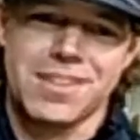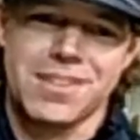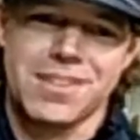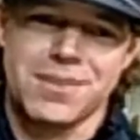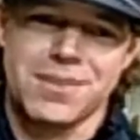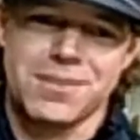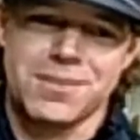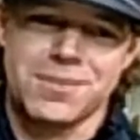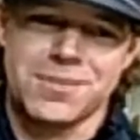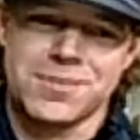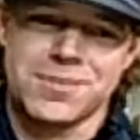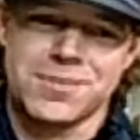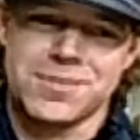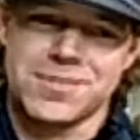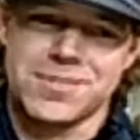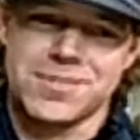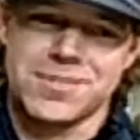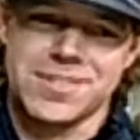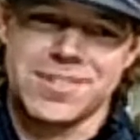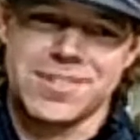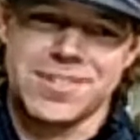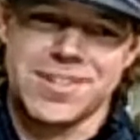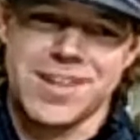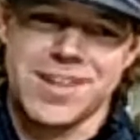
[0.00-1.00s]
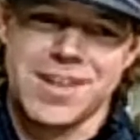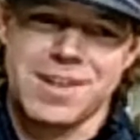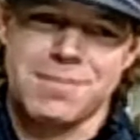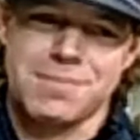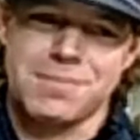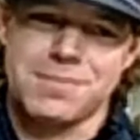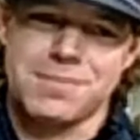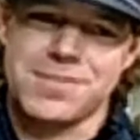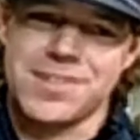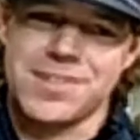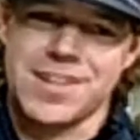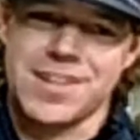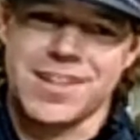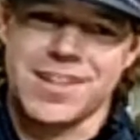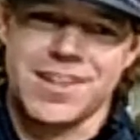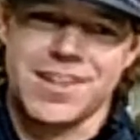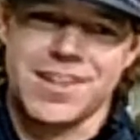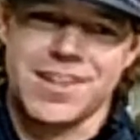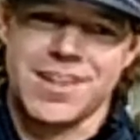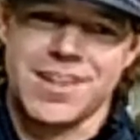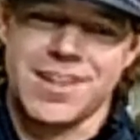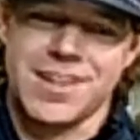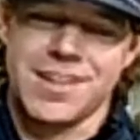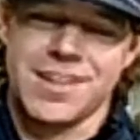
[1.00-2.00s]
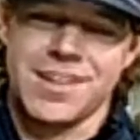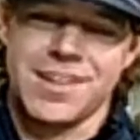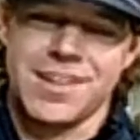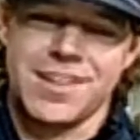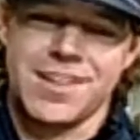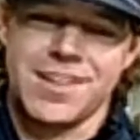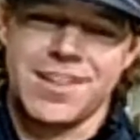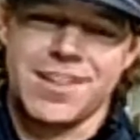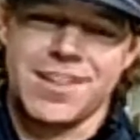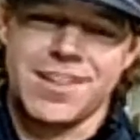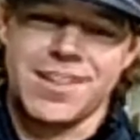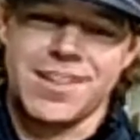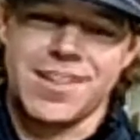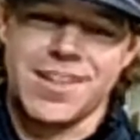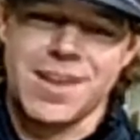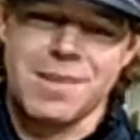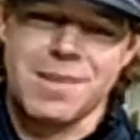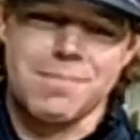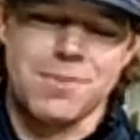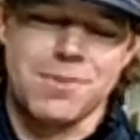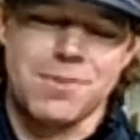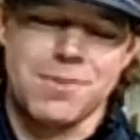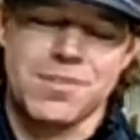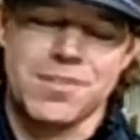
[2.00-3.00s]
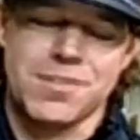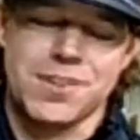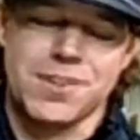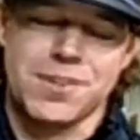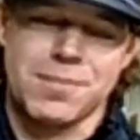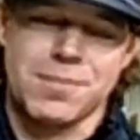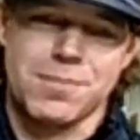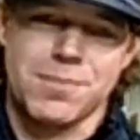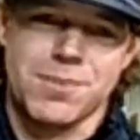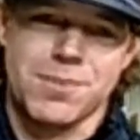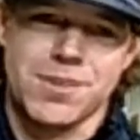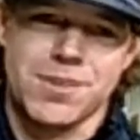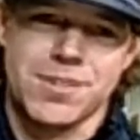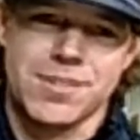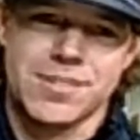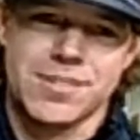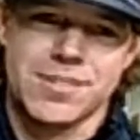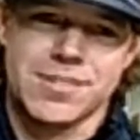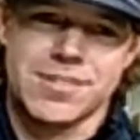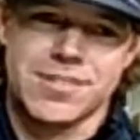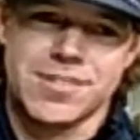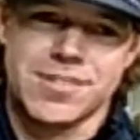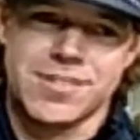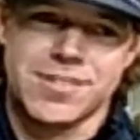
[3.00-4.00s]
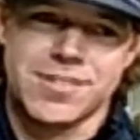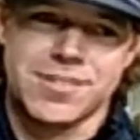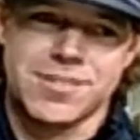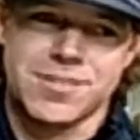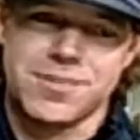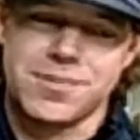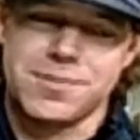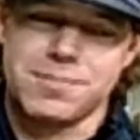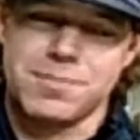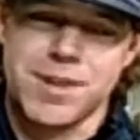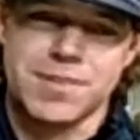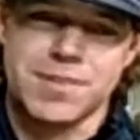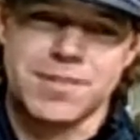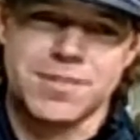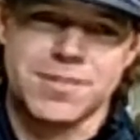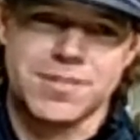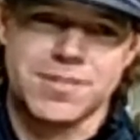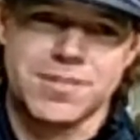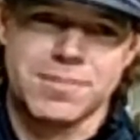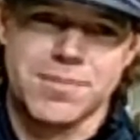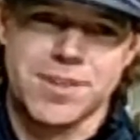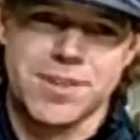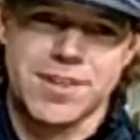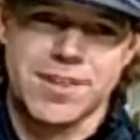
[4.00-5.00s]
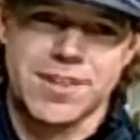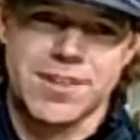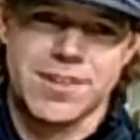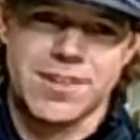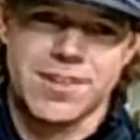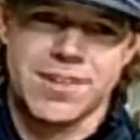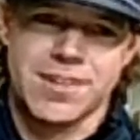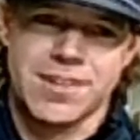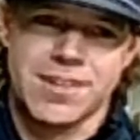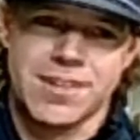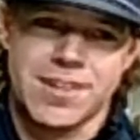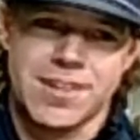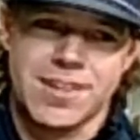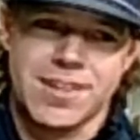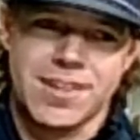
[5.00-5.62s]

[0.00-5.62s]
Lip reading: those times, and yeah, both of your boys just are special to me, and